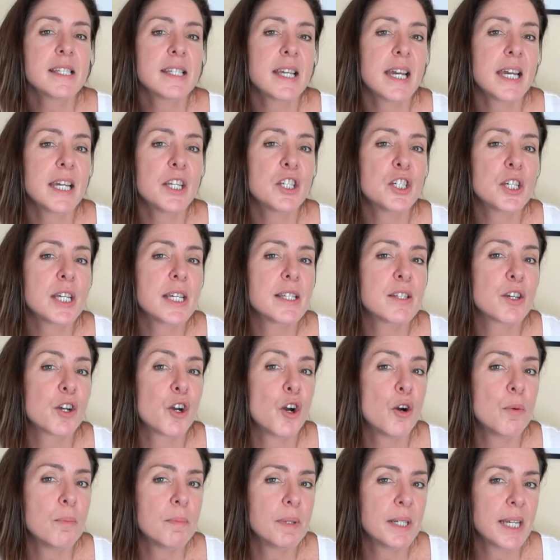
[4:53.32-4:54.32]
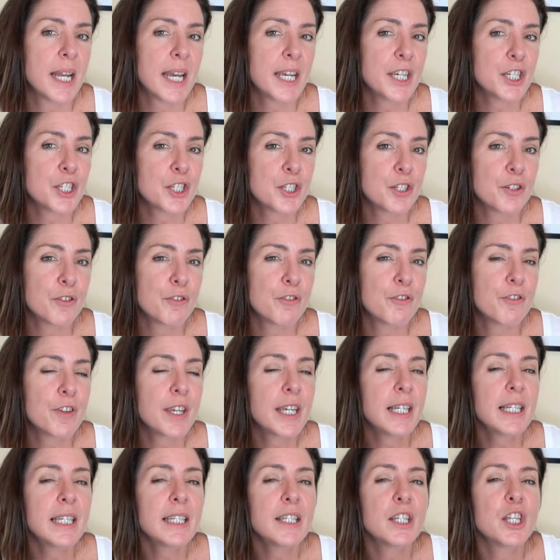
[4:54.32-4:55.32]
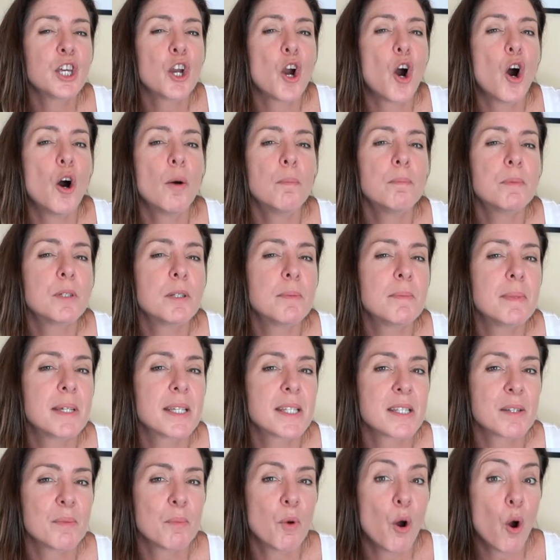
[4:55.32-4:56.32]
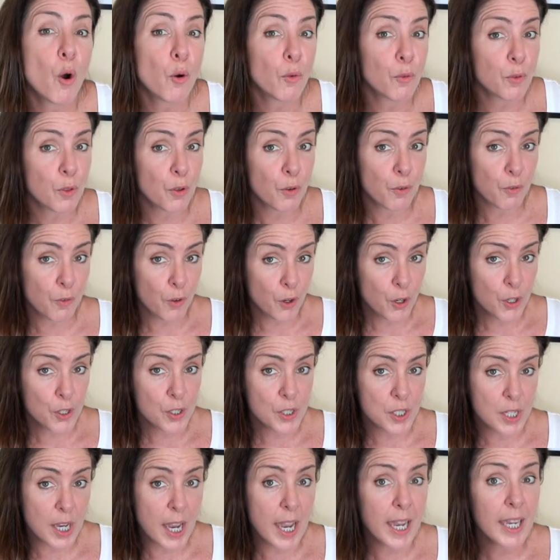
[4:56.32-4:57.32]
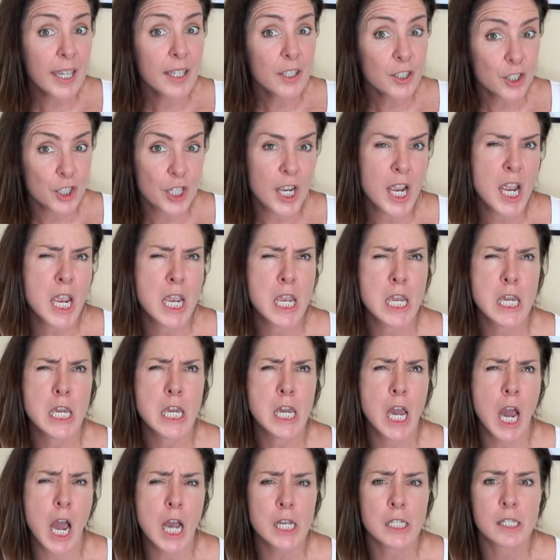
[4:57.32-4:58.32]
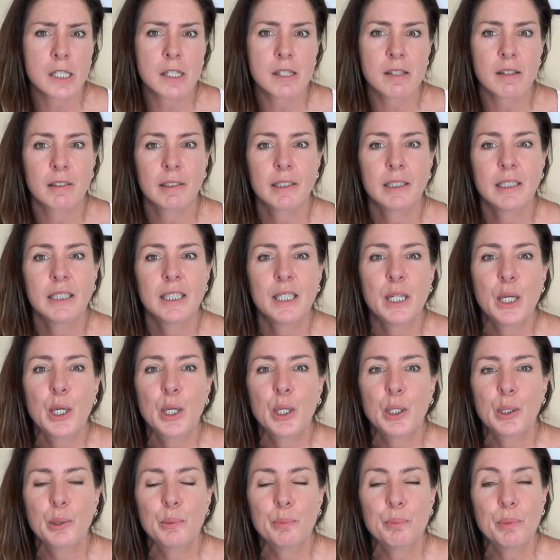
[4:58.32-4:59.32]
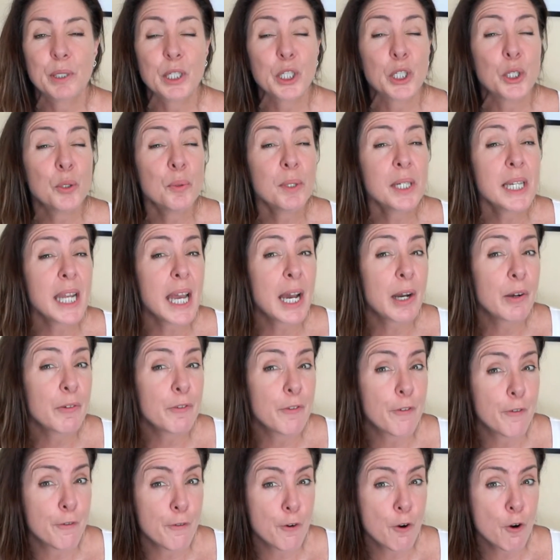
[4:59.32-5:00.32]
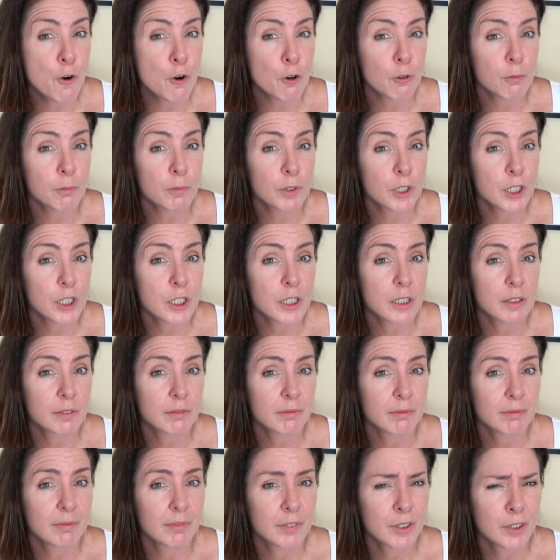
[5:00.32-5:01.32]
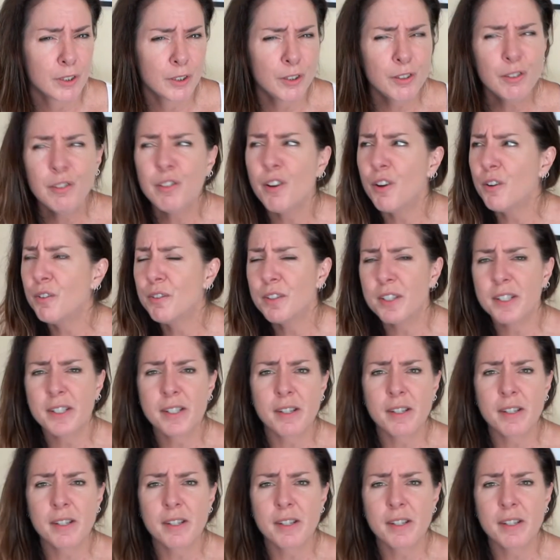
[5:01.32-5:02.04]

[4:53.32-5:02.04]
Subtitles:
stage is a combination of feeling the optimism of the first stage, yes, But you are now informed. You know the